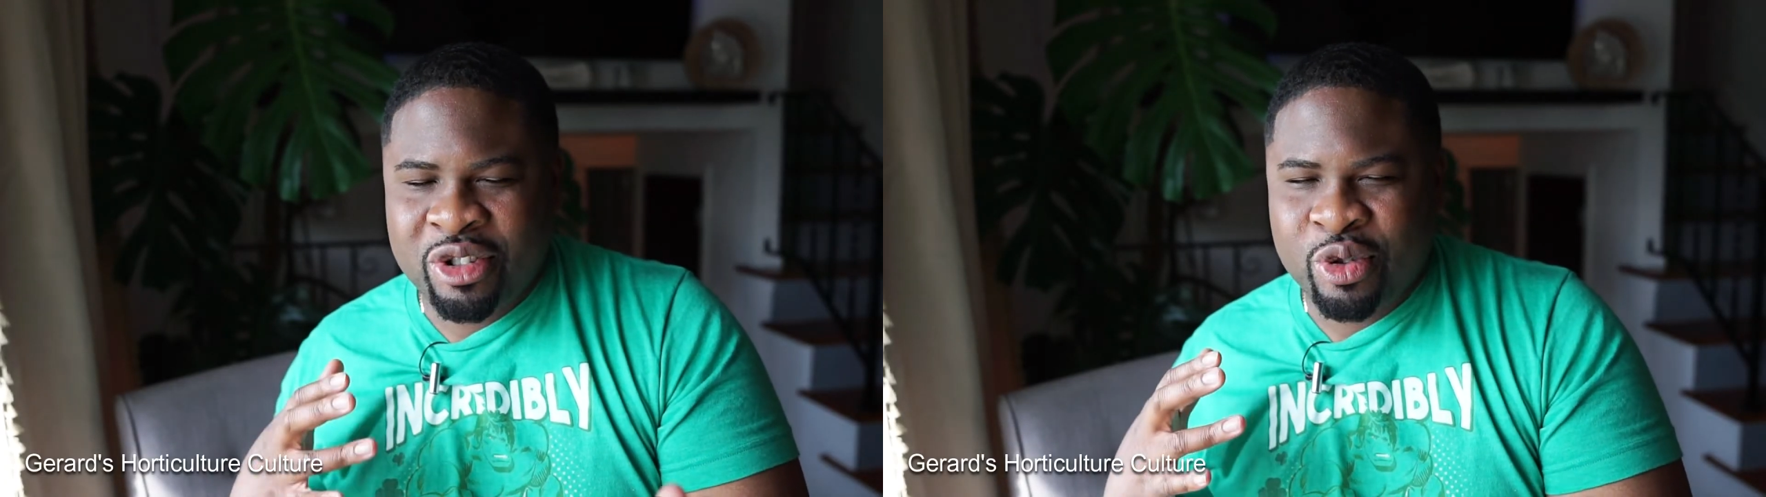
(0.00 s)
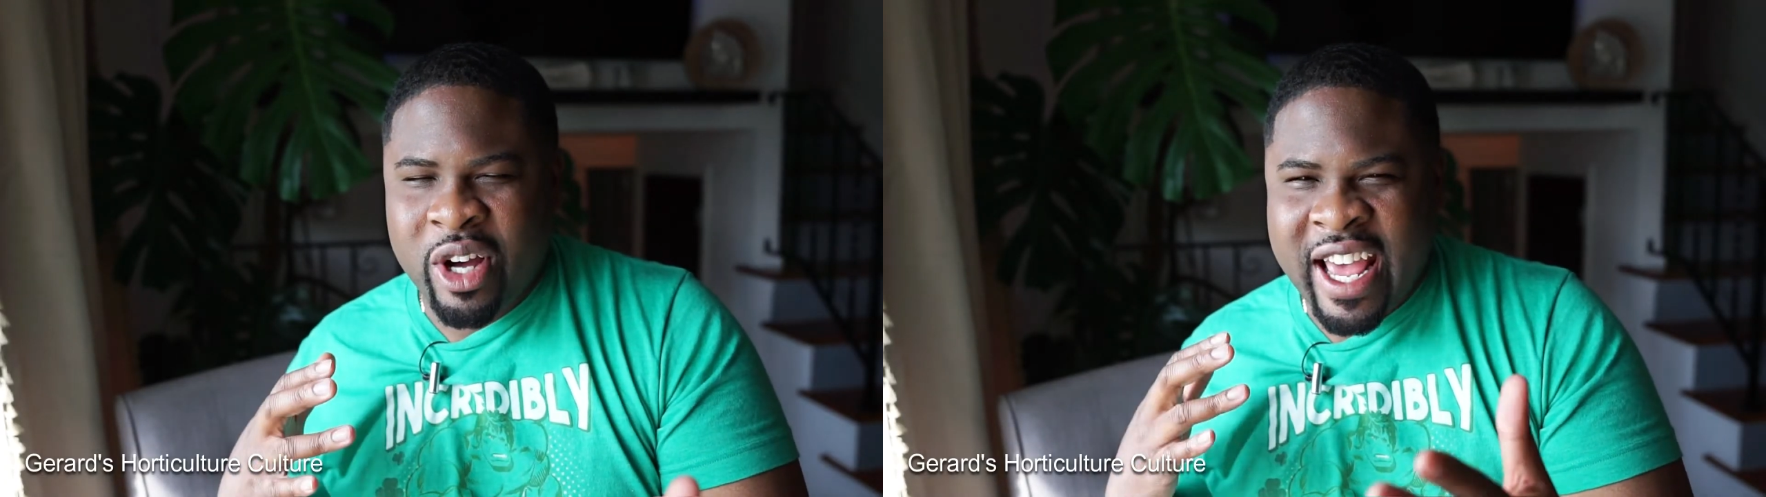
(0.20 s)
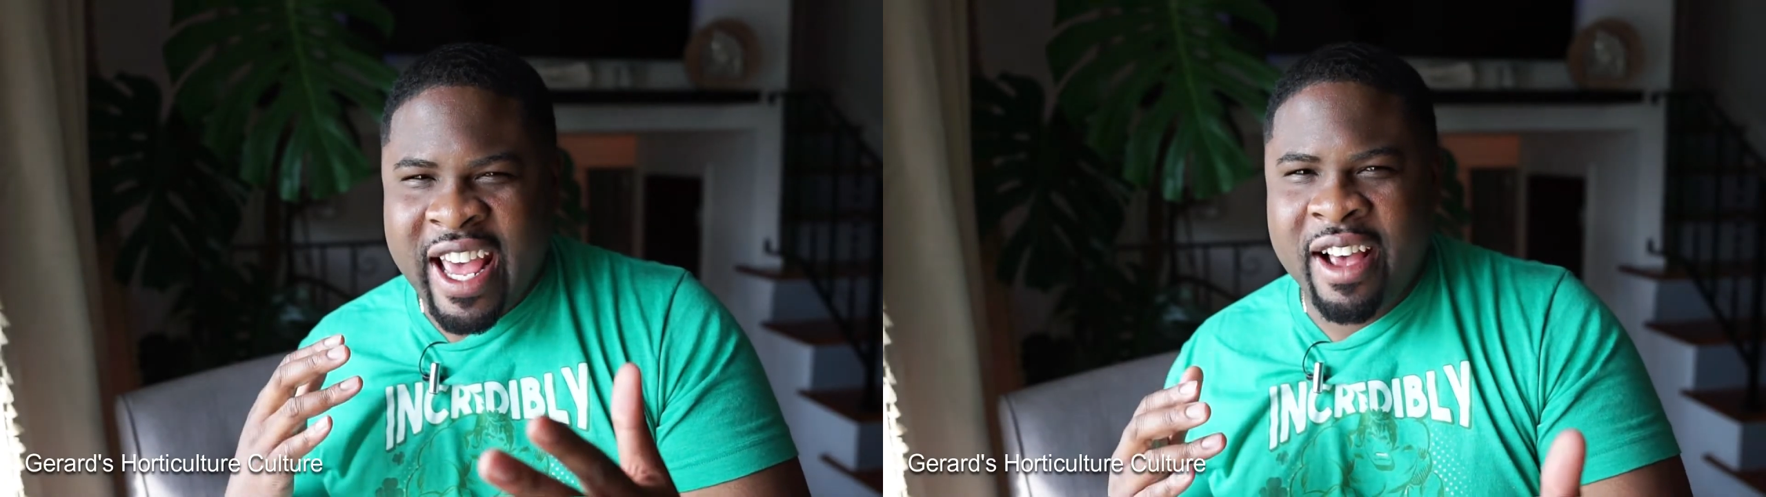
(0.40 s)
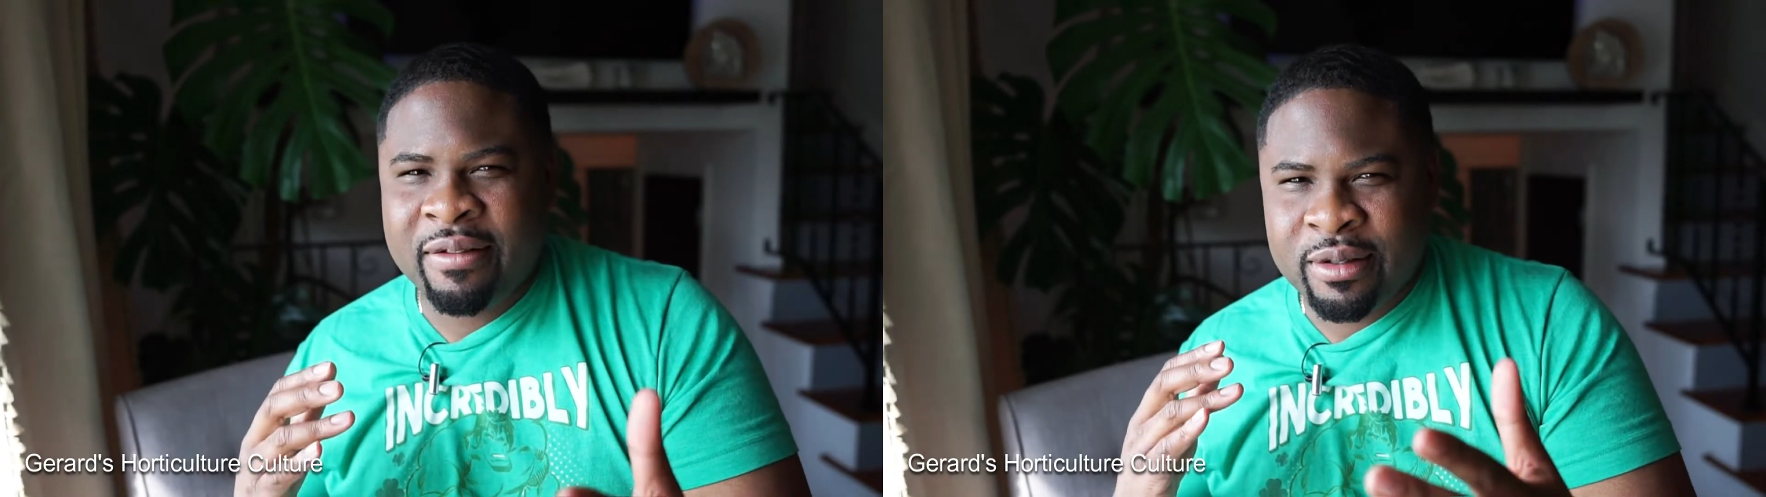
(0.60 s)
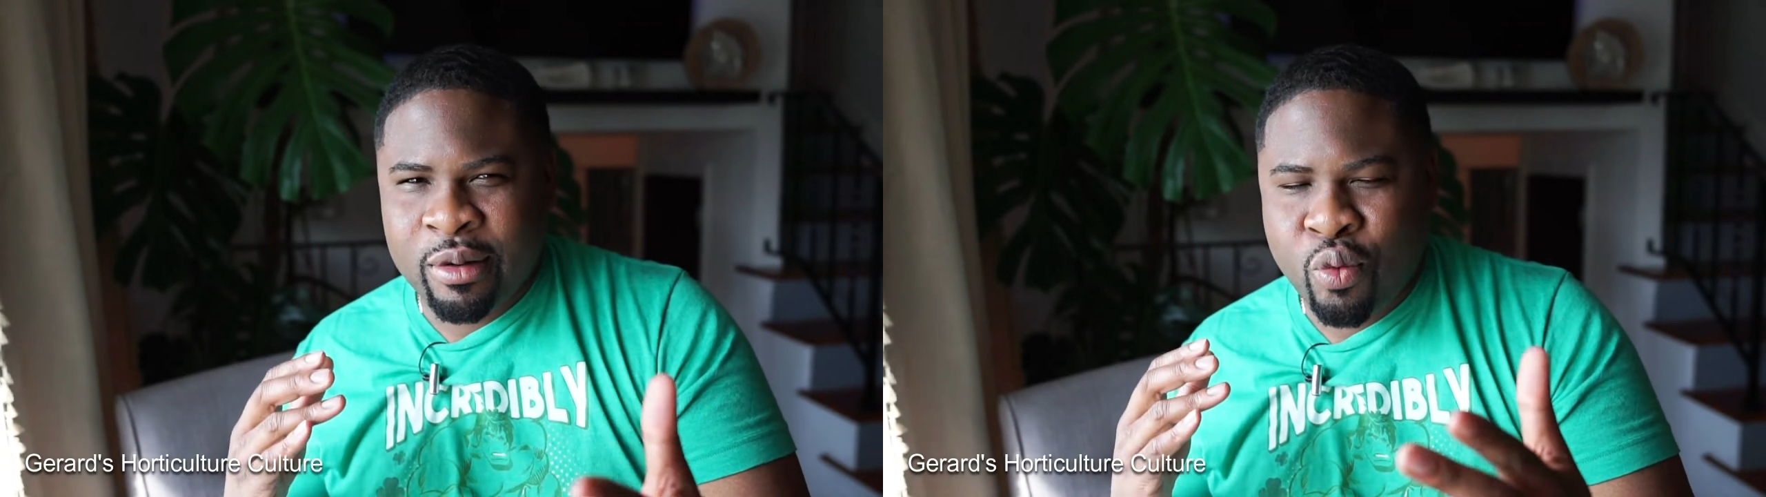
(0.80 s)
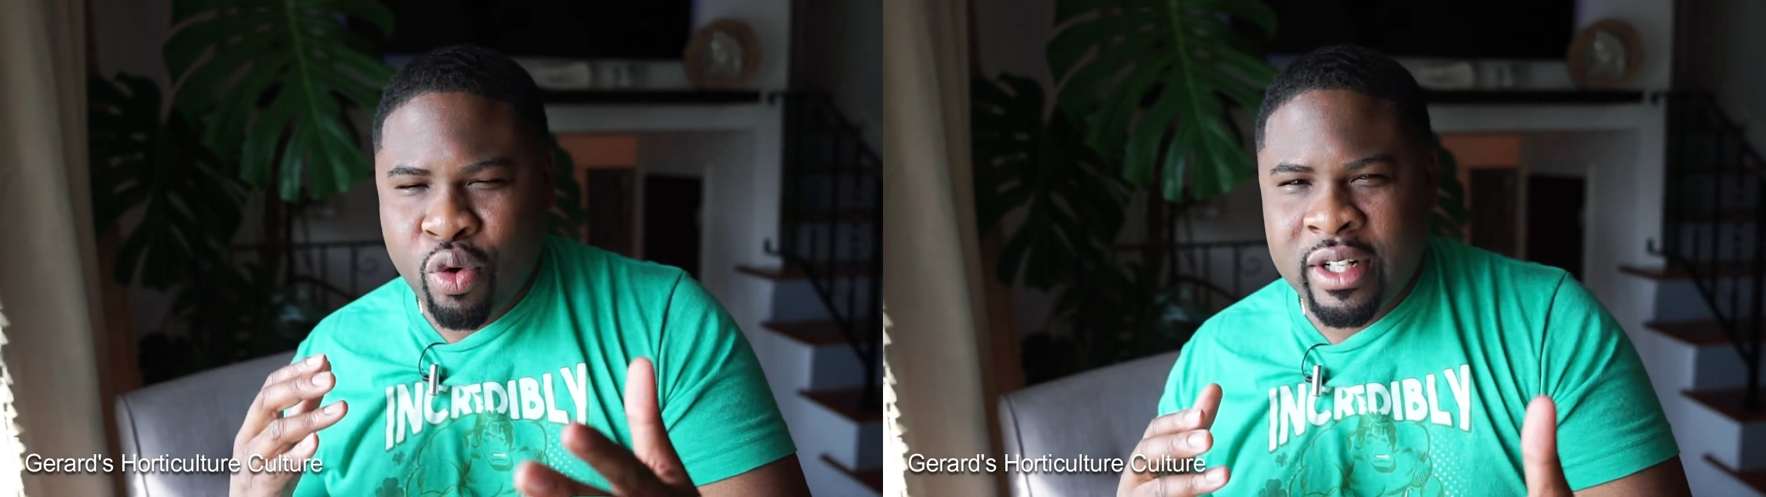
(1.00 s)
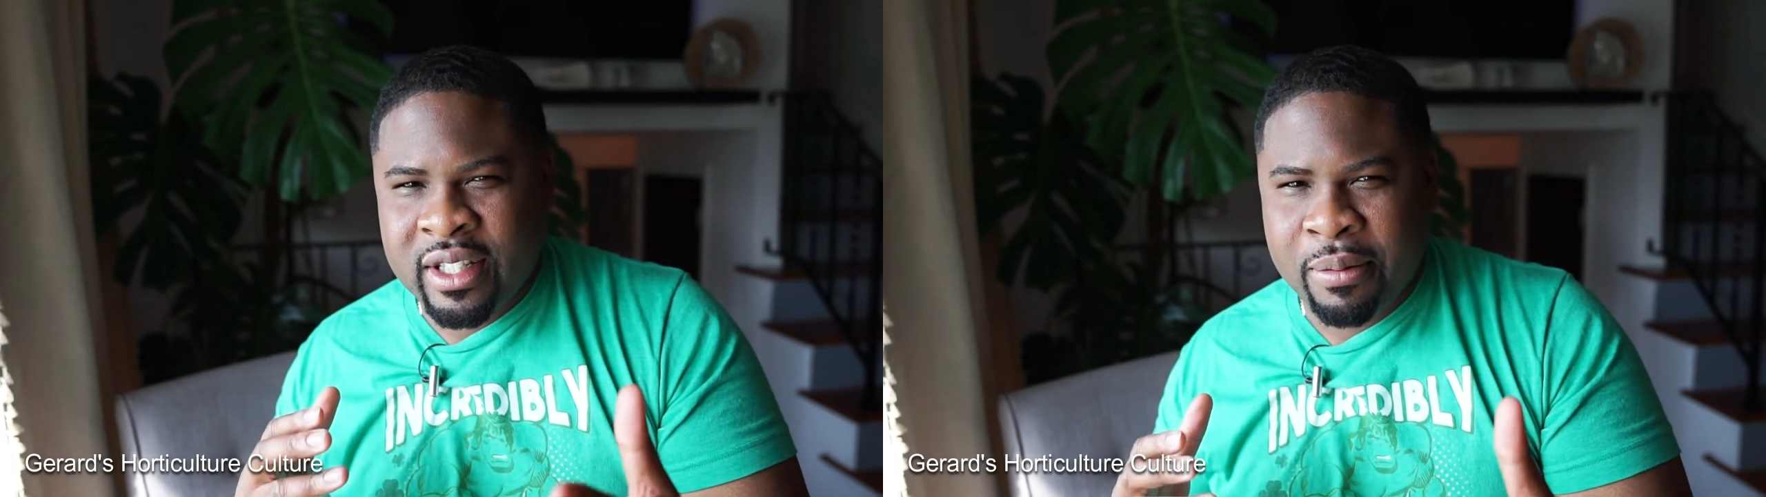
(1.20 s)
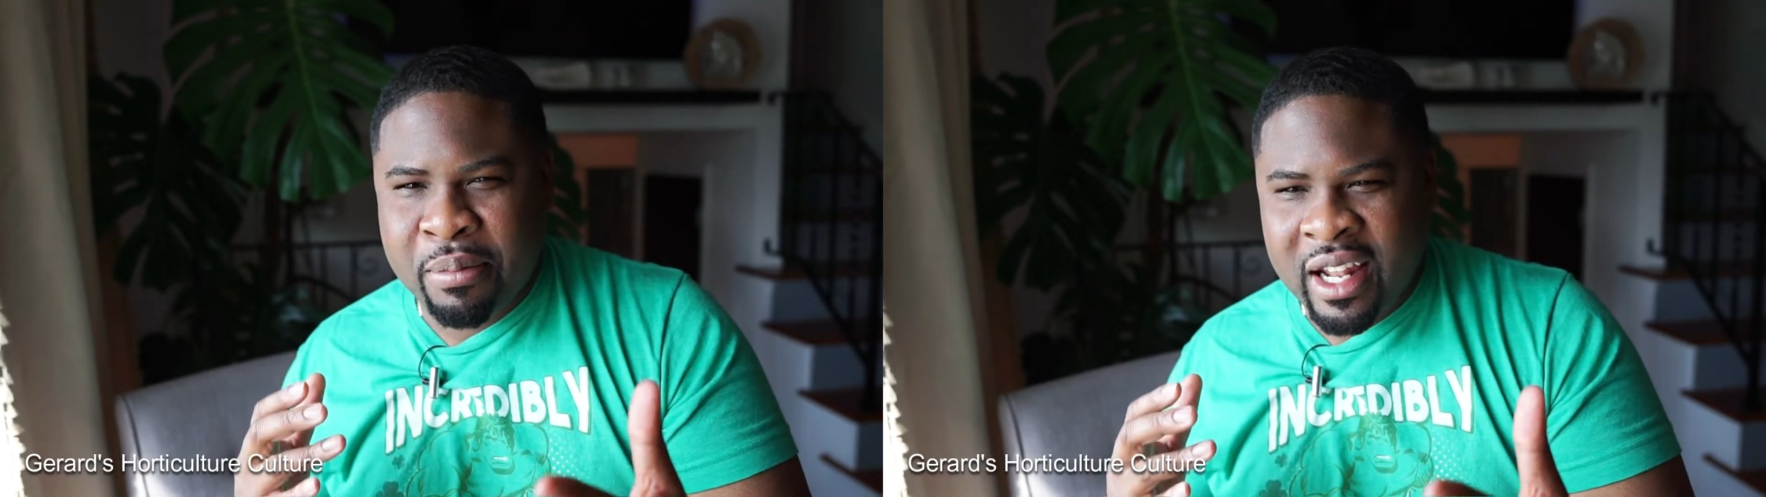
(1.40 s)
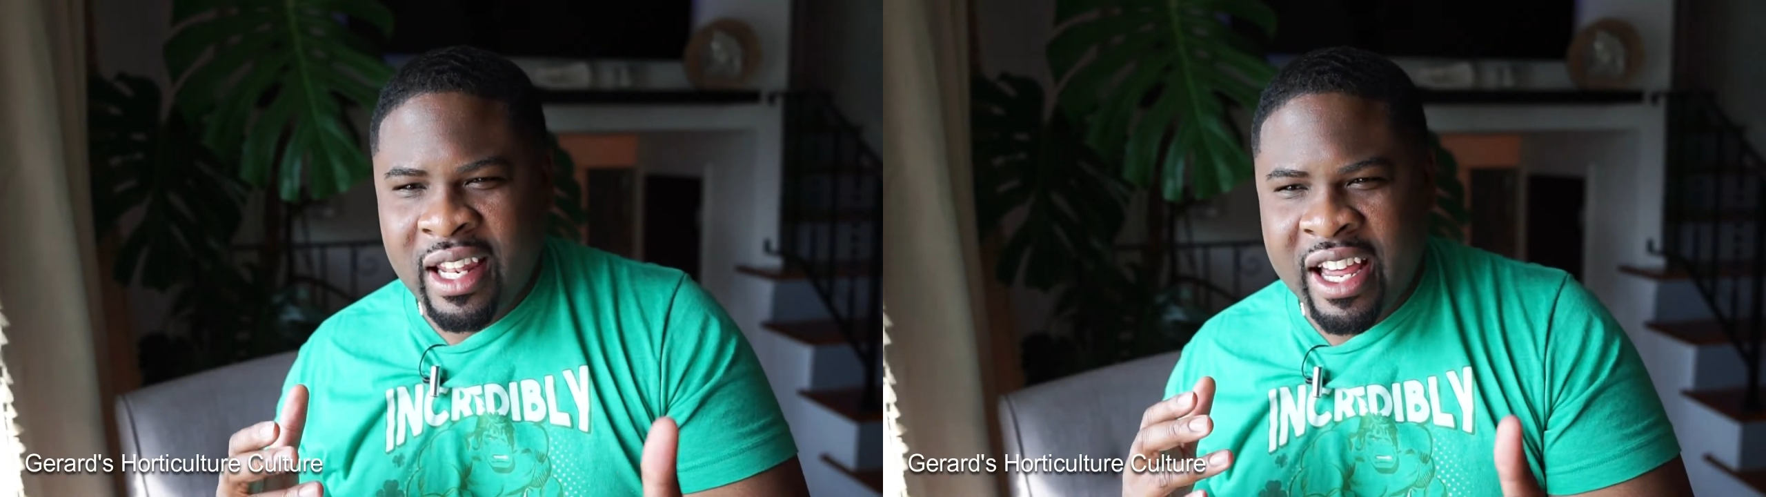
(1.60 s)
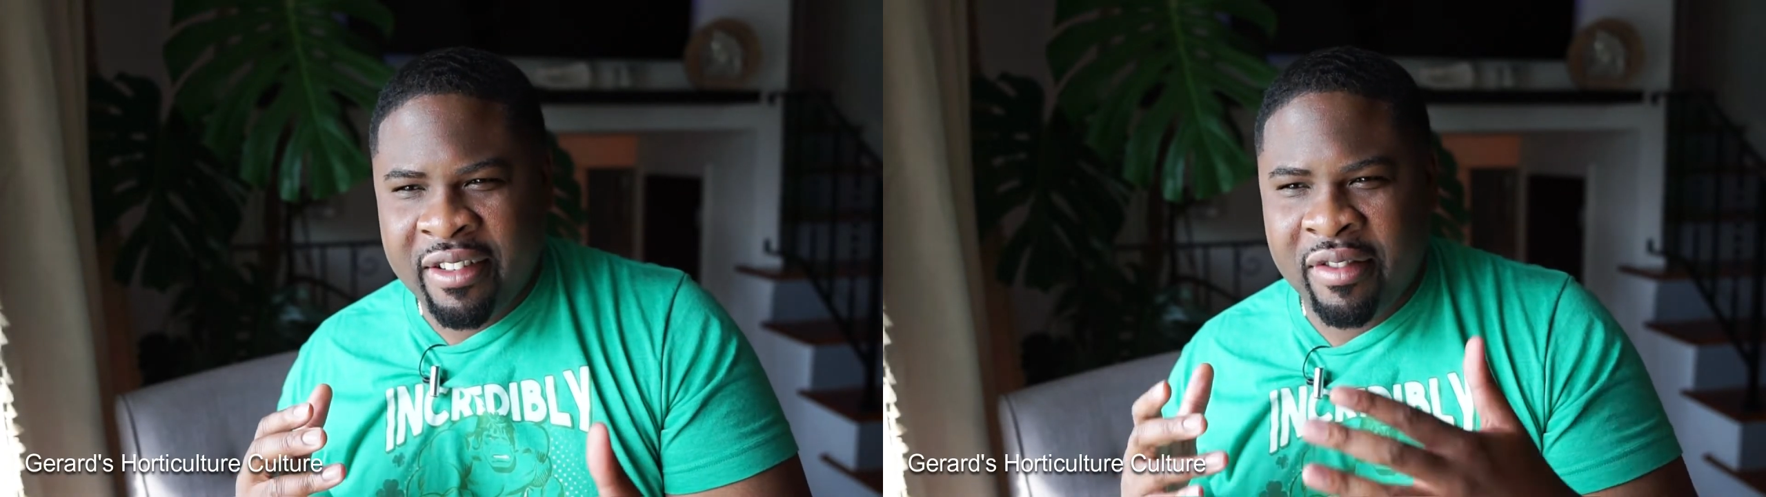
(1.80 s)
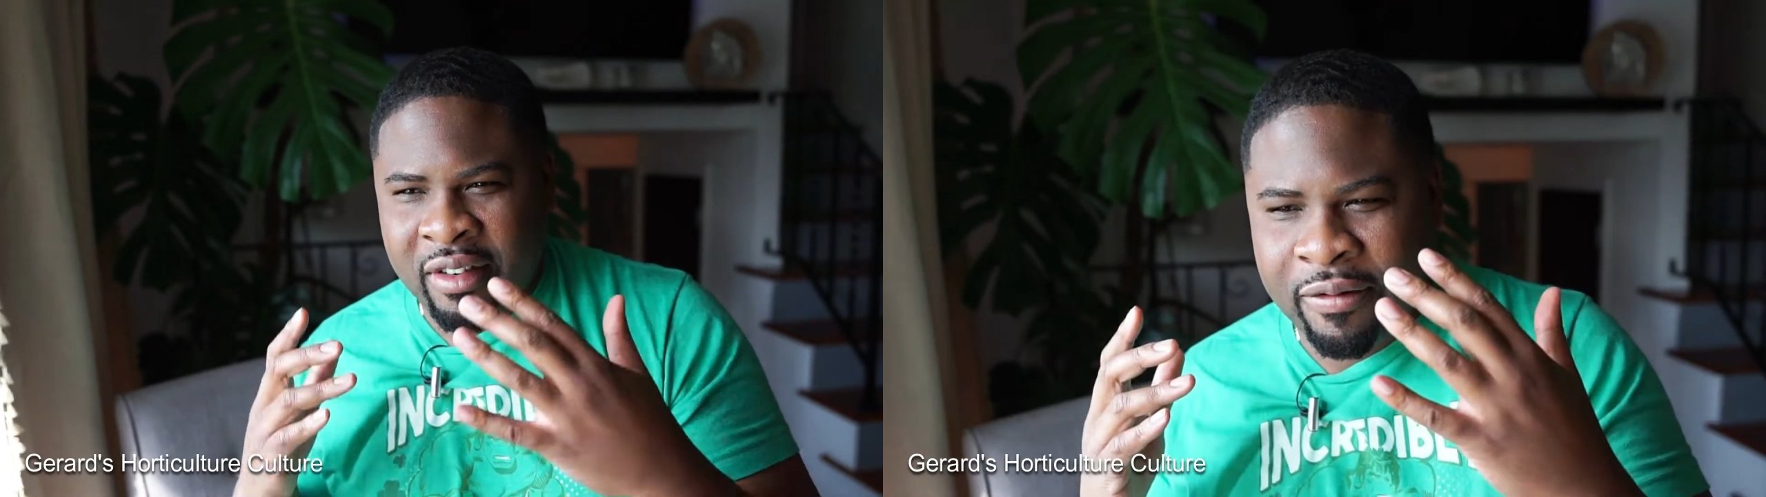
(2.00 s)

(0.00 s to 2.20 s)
so I have some wants in my life.